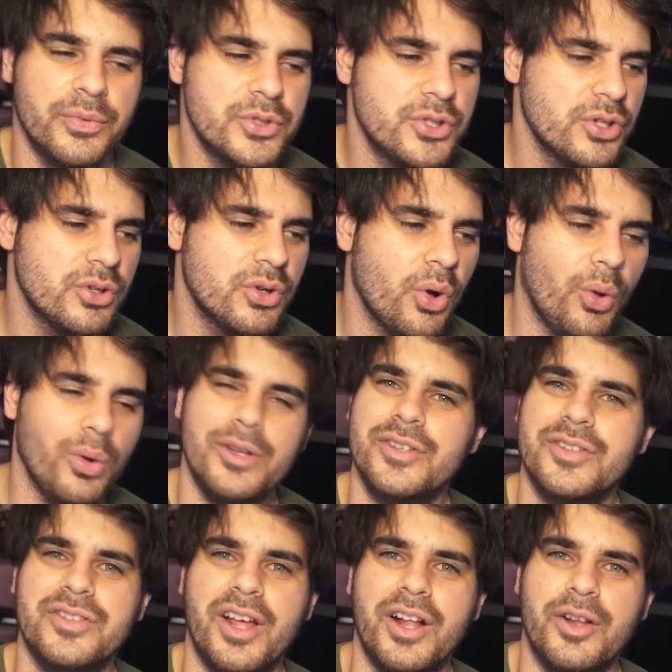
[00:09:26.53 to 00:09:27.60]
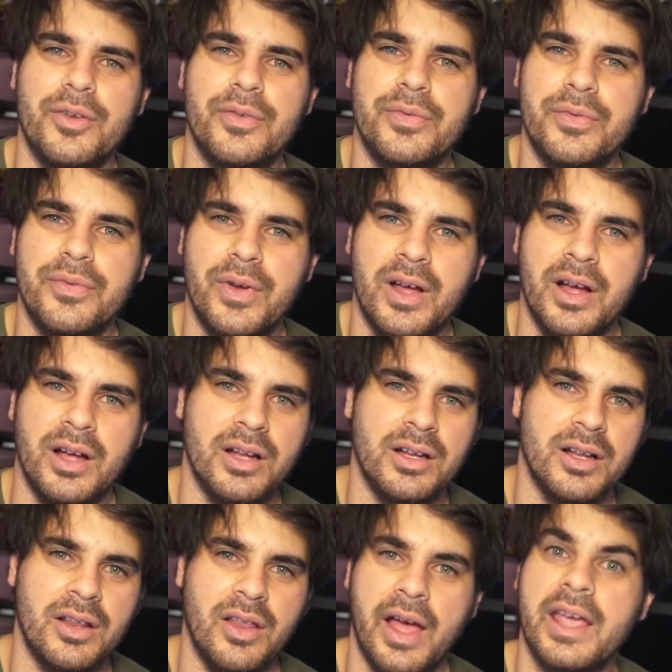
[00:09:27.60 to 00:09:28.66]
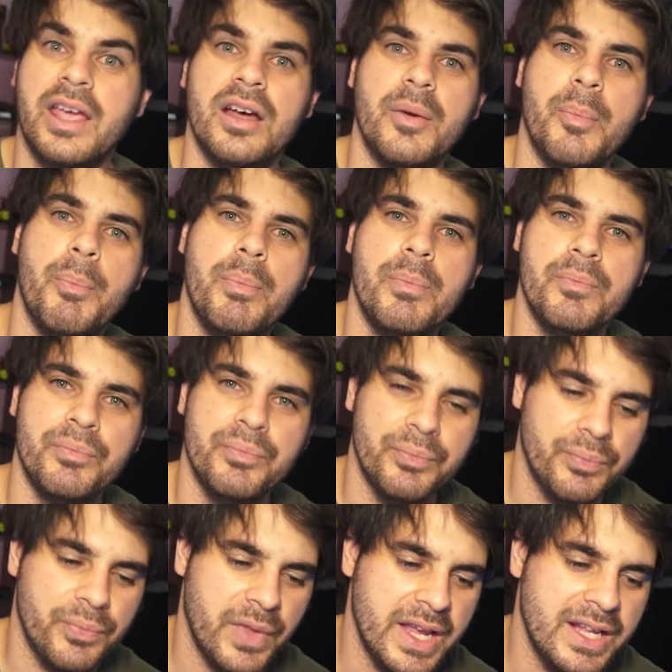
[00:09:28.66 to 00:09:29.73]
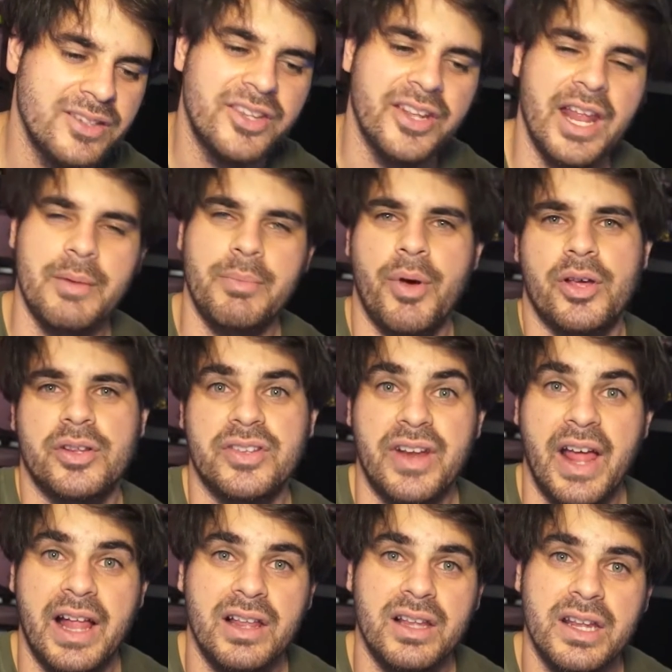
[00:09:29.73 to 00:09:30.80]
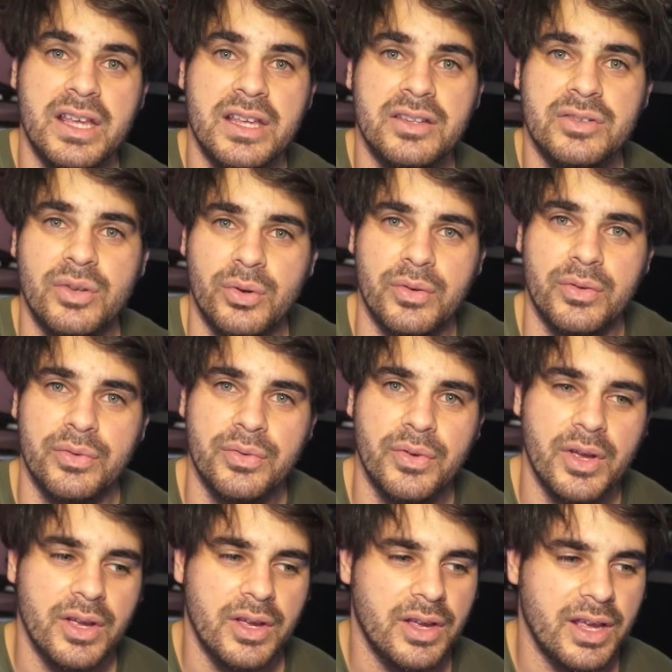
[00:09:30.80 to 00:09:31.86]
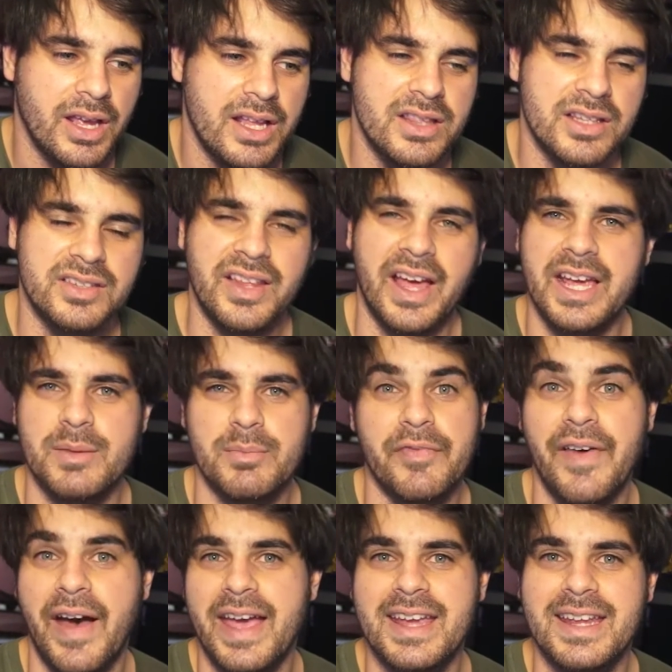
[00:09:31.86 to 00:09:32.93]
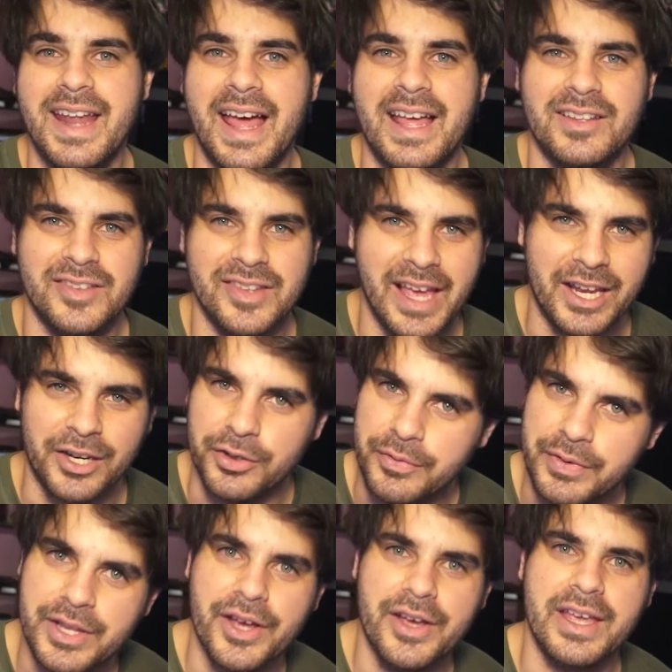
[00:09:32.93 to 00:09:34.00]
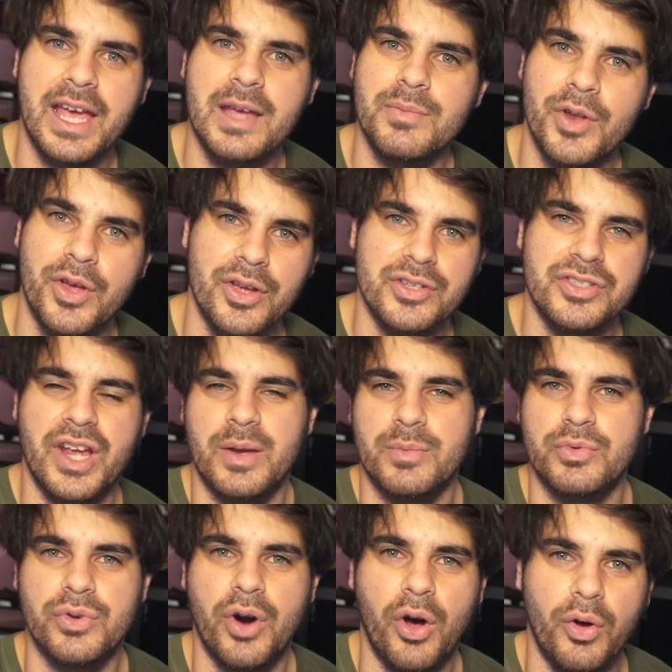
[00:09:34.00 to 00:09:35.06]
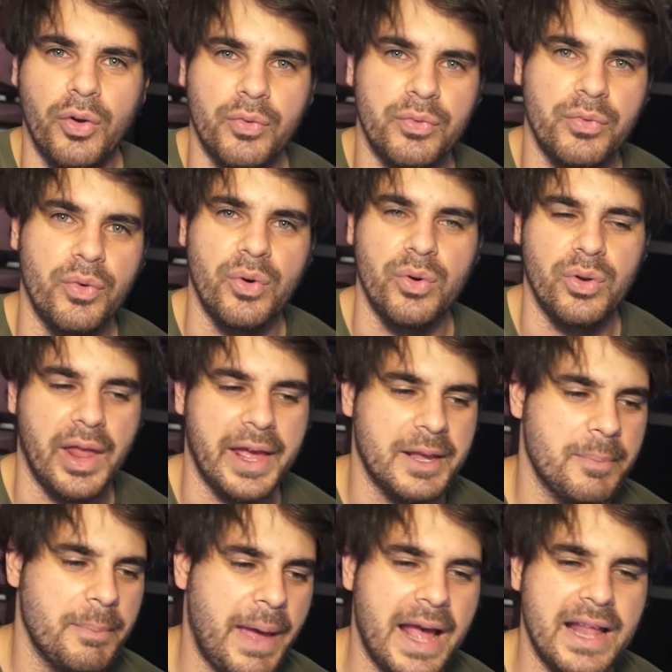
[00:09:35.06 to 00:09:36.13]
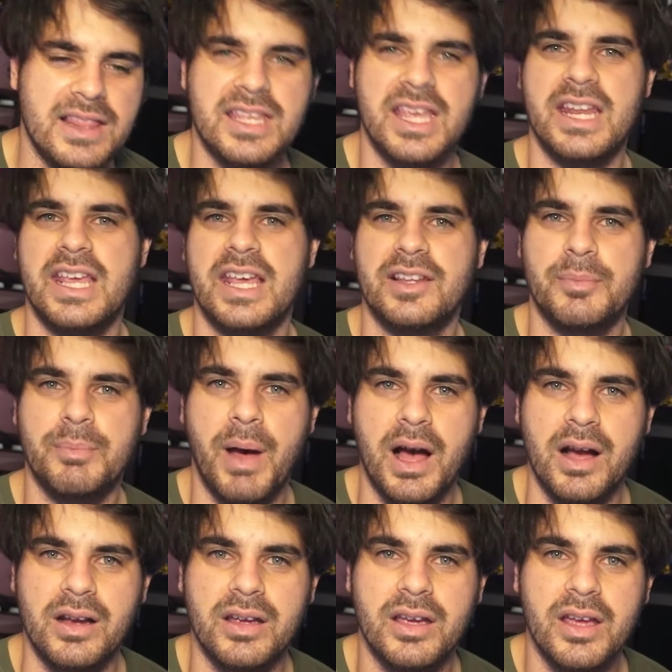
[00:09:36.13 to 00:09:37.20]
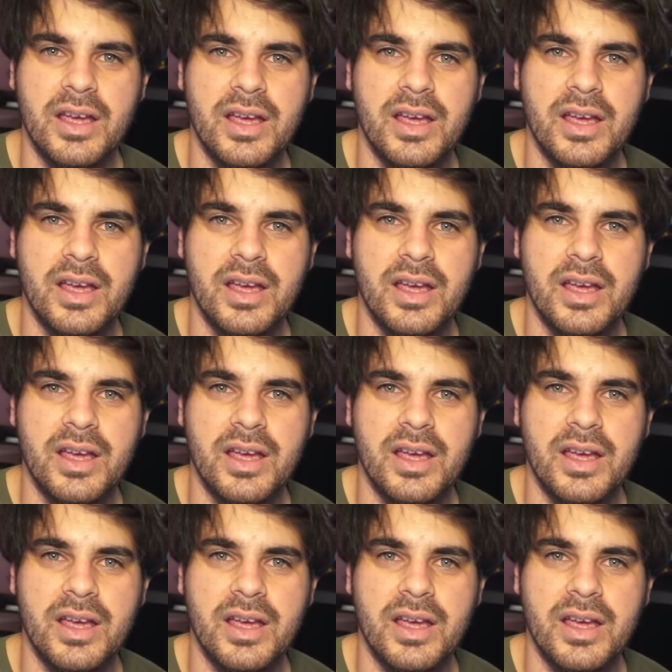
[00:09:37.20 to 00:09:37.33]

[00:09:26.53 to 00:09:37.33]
Would you call yourself like a internet personality, sort of in the same vein as the Angry Video Game Nerd James Rolfe, or like Pat the NES Punk?